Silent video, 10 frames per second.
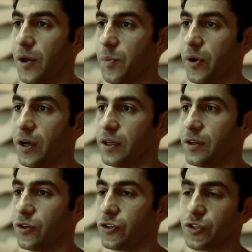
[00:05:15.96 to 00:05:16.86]
but
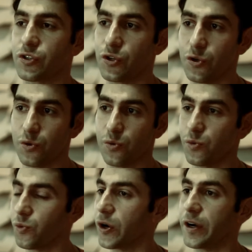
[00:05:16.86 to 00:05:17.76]
you're just too
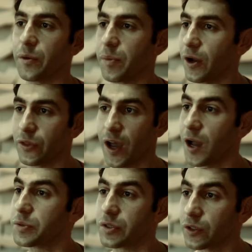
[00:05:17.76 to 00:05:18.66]
worried about the
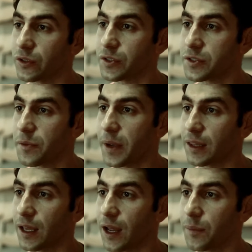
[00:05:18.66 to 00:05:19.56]
obstacles to make
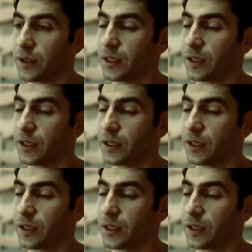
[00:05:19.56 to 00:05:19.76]
that happen.